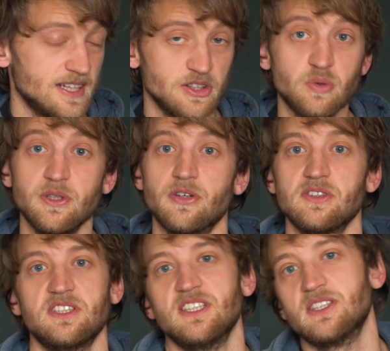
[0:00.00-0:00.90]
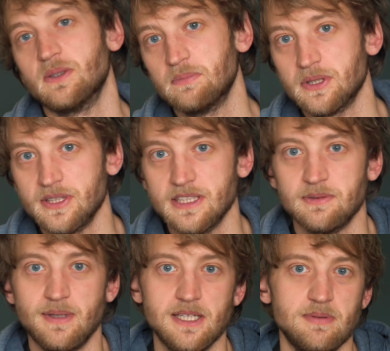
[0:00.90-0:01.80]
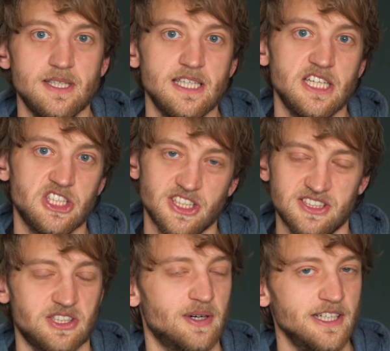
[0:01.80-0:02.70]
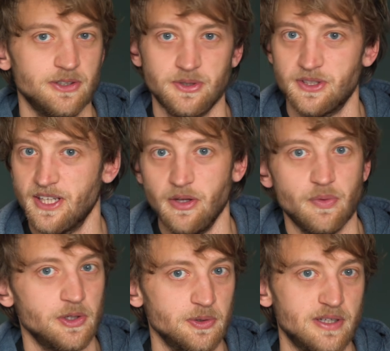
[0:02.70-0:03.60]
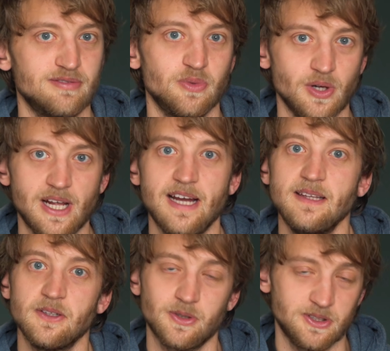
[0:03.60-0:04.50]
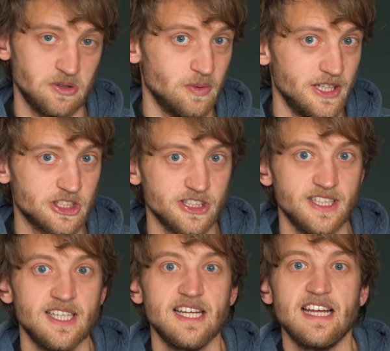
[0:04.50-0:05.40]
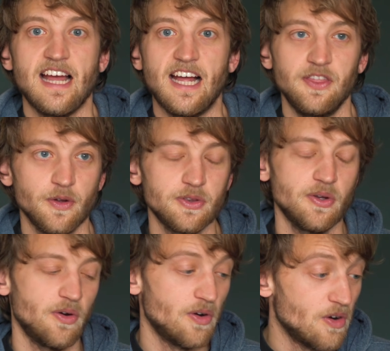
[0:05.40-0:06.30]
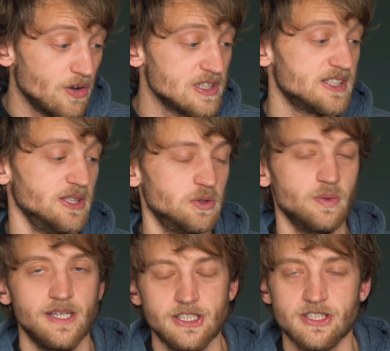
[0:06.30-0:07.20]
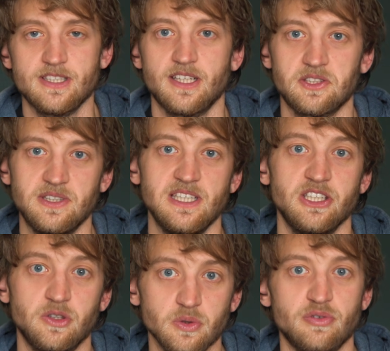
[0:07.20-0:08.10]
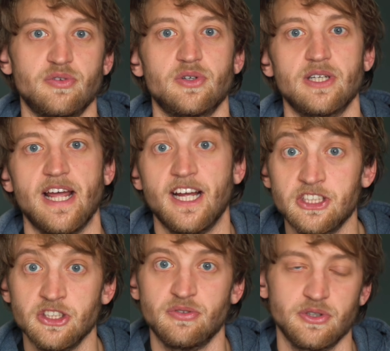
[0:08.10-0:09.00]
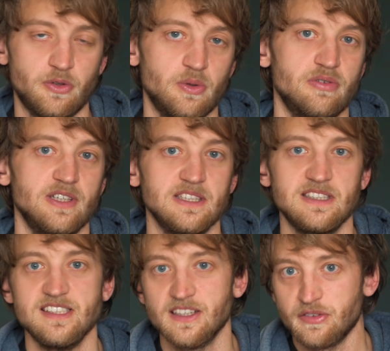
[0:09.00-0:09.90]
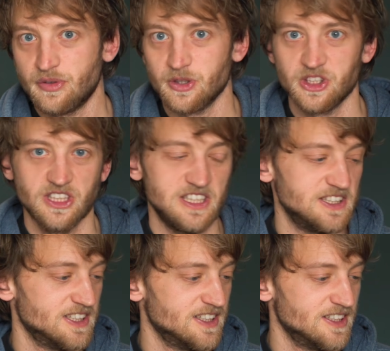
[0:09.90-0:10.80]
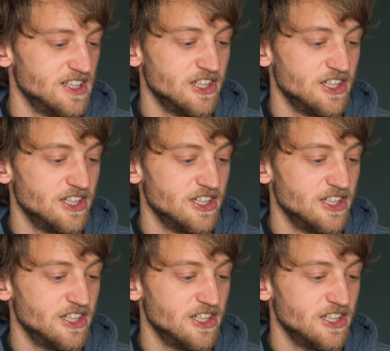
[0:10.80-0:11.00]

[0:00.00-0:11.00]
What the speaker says: To be honest, at some point, maybe just try another day when you have more light, another situation. Not all situations are really good for action photography. This is unfortunately the